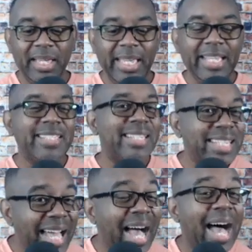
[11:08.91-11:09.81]
is
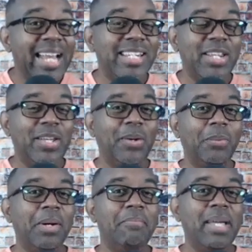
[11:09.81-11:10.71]
not
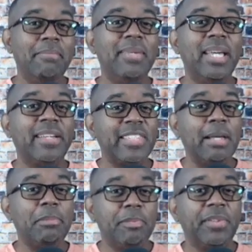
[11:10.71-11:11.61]
what made me
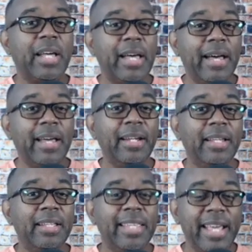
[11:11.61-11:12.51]
acceptable to God.
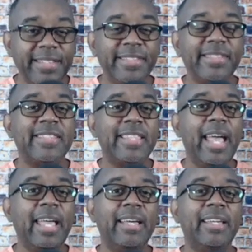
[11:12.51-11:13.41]
That is to say